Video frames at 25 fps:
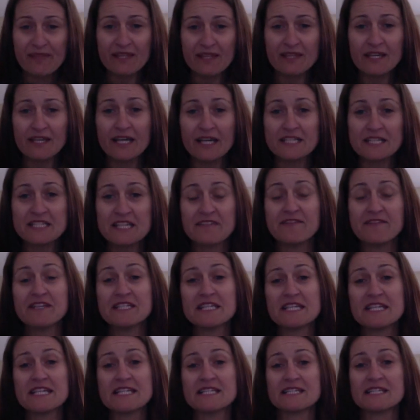
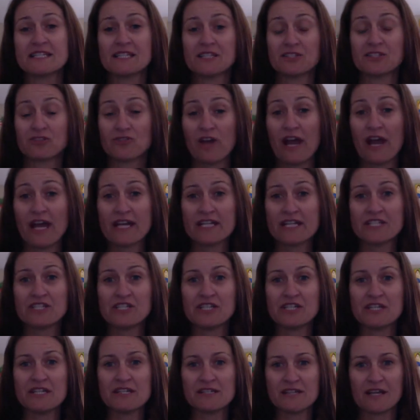activities and the
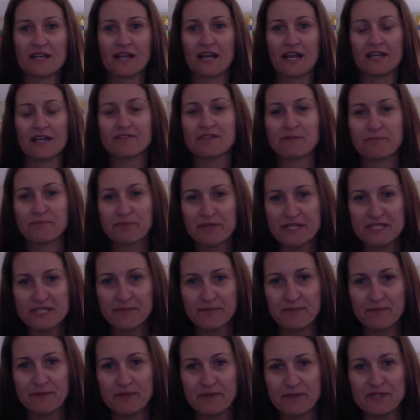strategies and kind of the
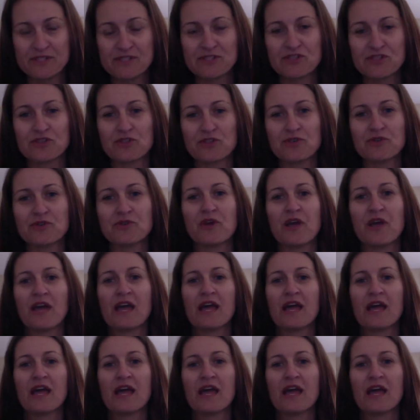principles to